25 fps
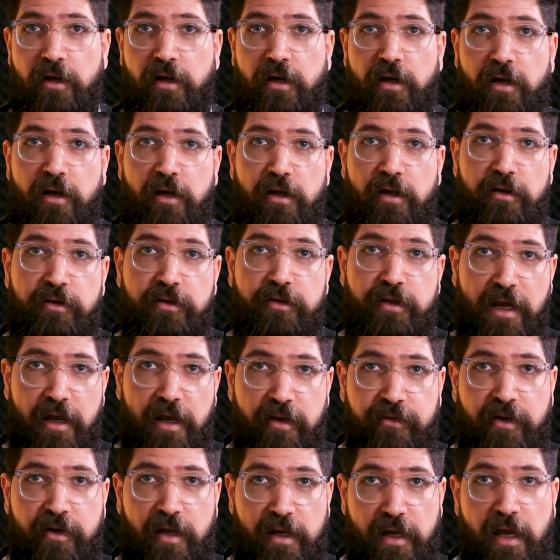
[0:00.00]
the
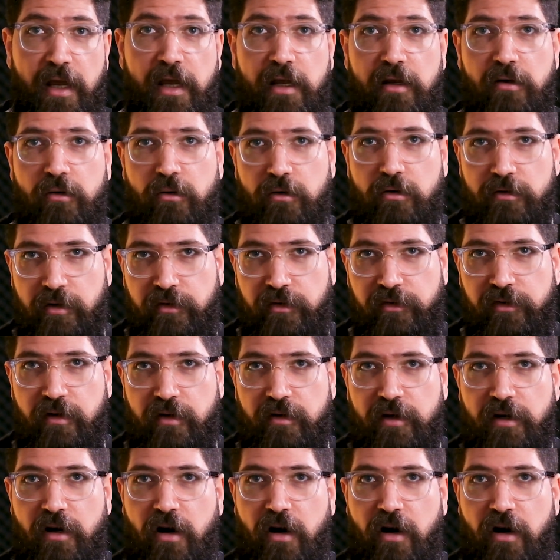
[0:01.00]
SAA, or the Syrian